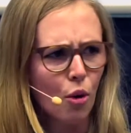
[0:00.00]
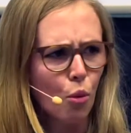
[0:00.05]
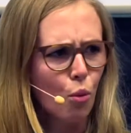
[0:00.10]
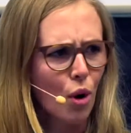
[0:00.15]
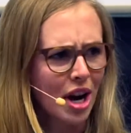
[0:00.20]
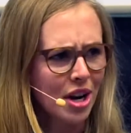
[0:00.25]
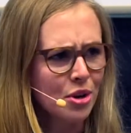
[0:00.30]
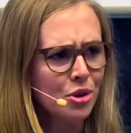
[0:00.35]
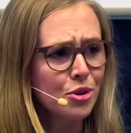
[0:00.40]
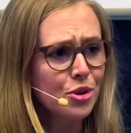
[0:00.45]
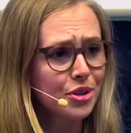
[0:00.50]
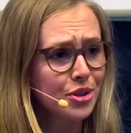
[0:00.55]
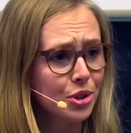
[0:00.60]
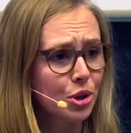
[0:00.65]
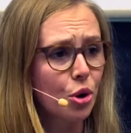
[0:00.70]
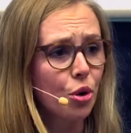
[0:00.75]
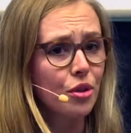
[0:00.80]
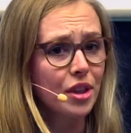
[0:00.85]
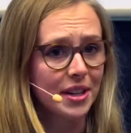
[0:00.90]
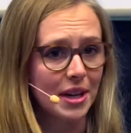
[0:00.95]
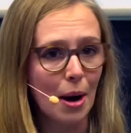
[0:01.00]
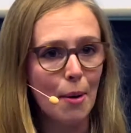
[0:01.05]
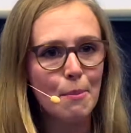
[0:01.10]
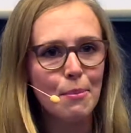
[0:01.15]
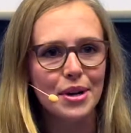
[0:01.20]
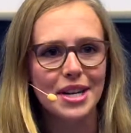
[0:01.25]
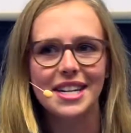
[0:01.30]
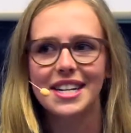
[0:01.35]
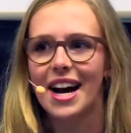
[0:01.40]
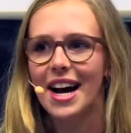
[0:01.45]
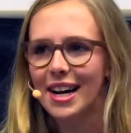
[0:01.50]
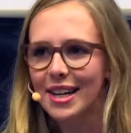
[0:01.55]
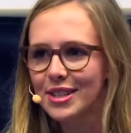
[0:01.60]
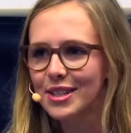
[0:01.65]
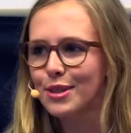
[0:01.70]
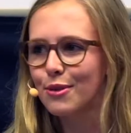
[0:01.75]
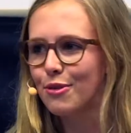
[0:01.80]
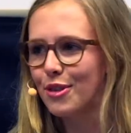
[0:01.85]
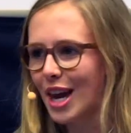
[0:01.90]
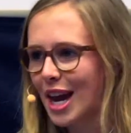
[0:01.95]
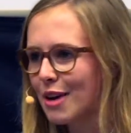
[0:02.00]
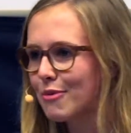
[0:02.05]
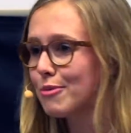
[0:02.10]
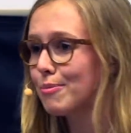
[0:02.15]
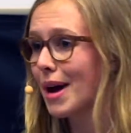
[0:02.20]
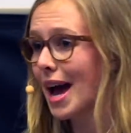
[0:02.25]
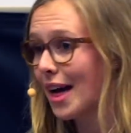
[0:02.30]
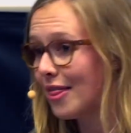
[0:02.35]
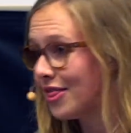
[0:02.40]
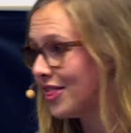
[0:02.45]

why don't you just call the company and ask if they have